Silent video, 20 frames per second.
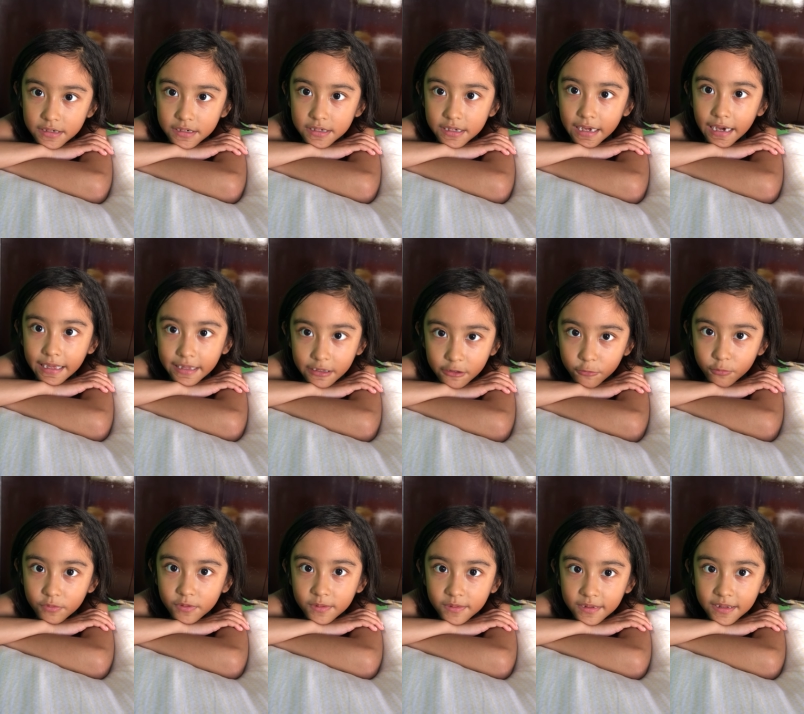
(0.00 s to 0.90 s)
that it
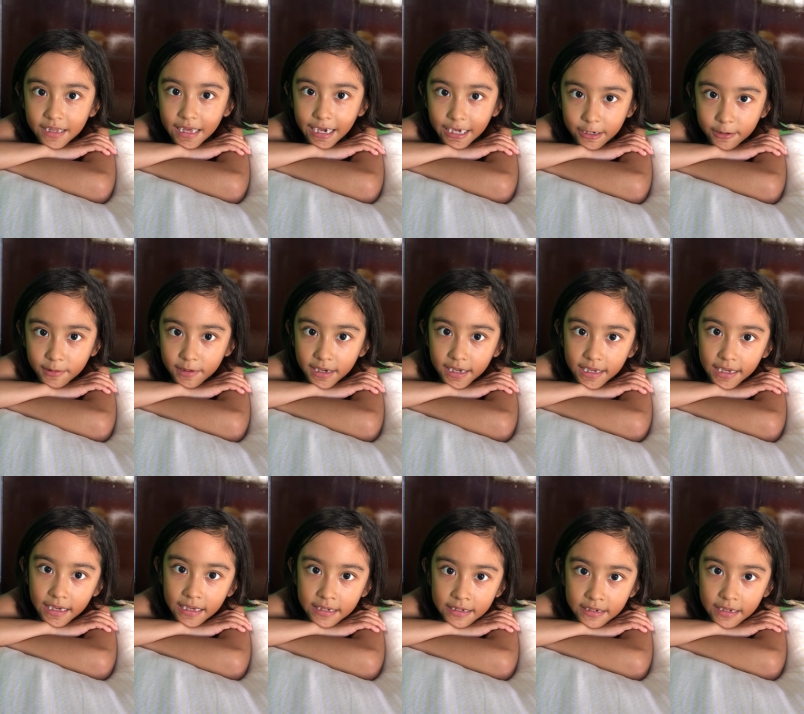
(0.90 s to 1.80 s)
was light,
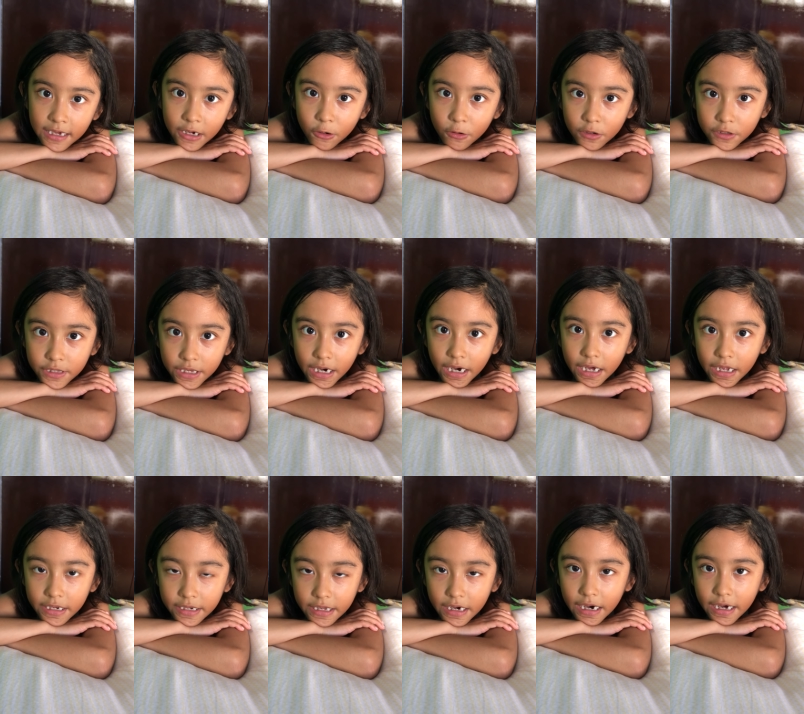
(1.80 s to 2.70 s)
and they called
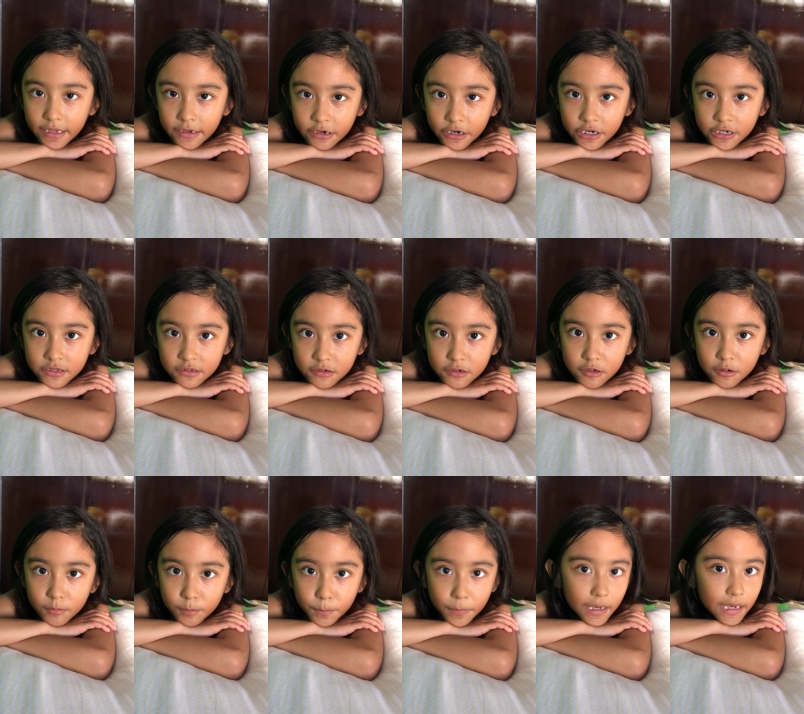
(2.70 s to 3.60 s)
the others.
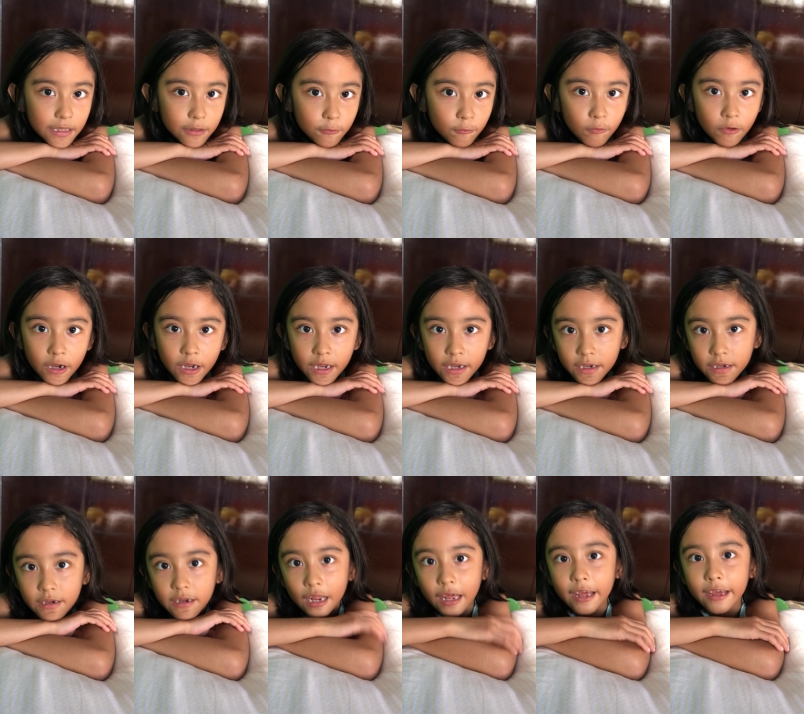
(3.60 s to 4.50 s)
But
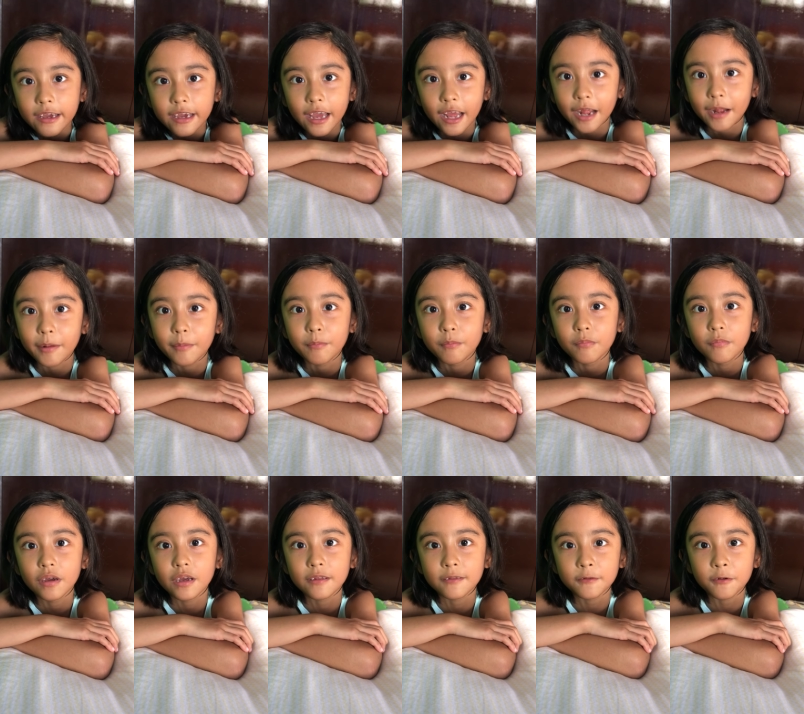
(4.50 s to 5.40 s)
when they came,
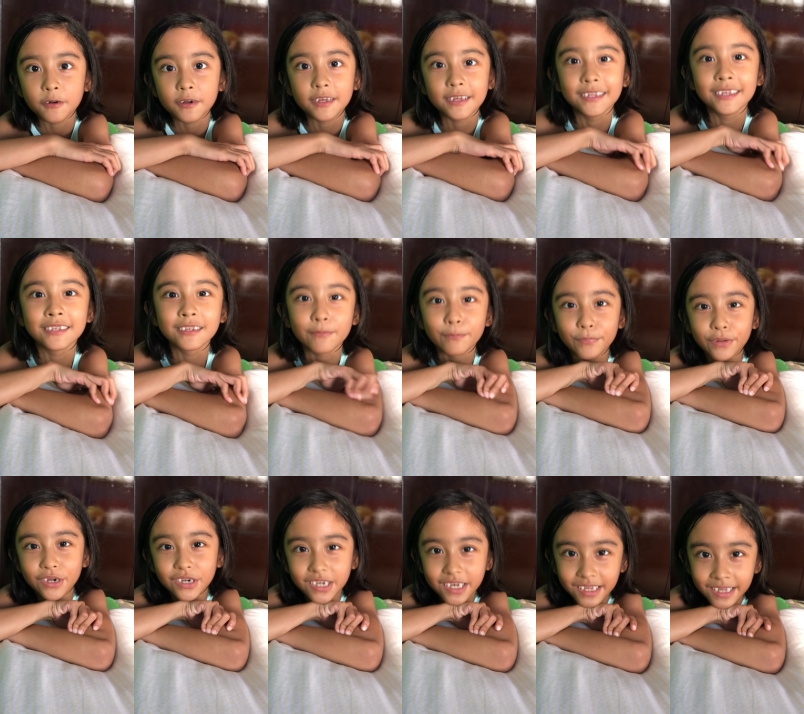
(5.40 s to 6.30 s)
it's already
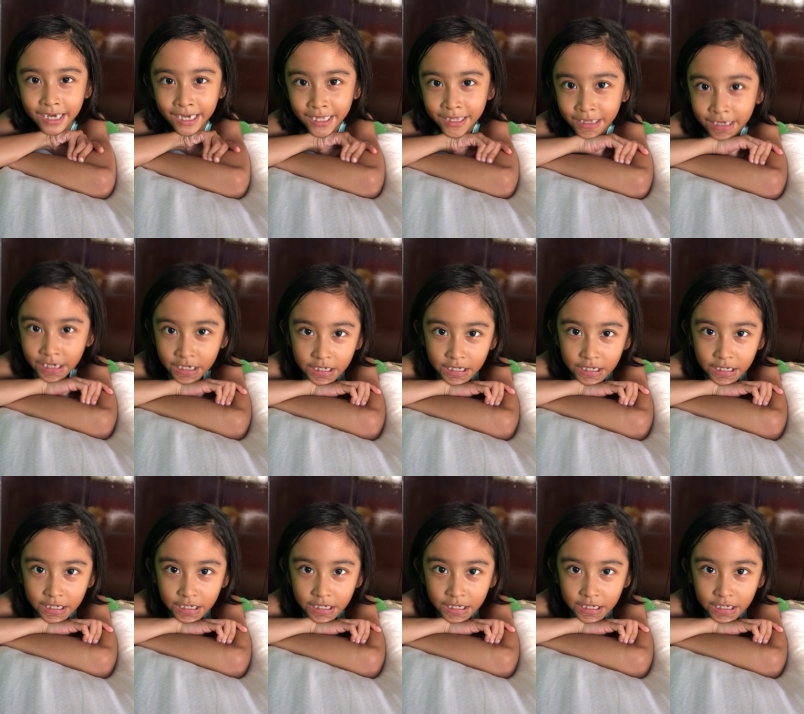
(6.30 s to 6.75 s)
disappeared the light,